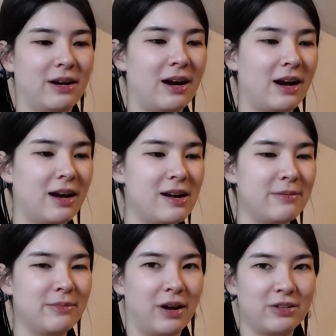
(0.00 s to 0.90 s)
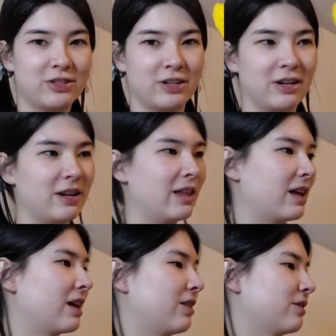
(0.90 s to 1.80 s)
I'm not sure. Like,
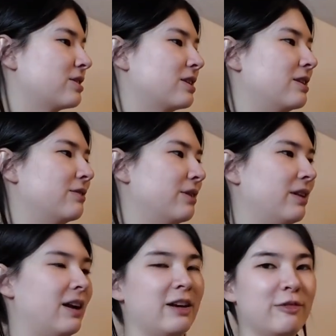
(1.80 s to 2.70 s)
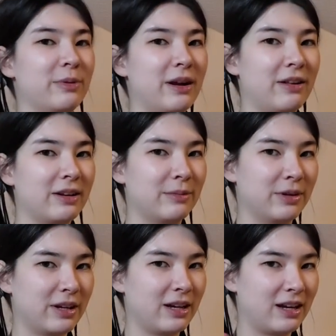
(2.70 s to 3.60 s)
it looks good in real life, but now that I'm
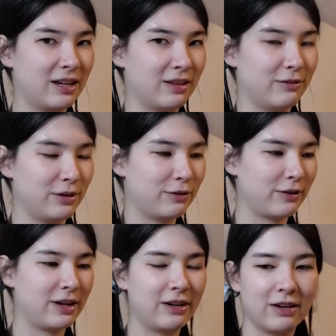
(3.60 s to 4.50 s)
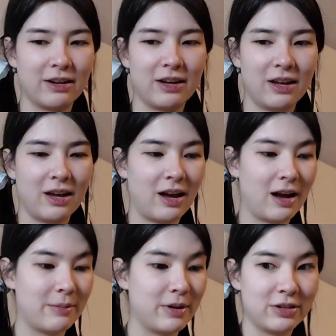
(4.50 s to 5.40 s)
looking at it in the viewfinder,
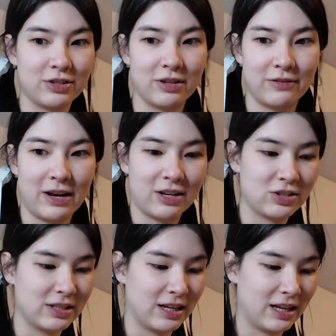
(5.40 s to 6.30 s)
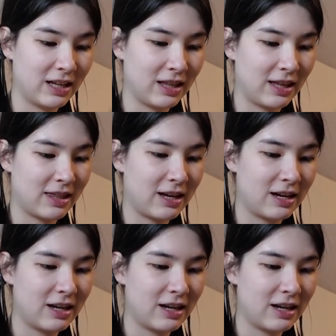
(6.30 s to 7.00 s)
I'm not sure if I actually like it like that.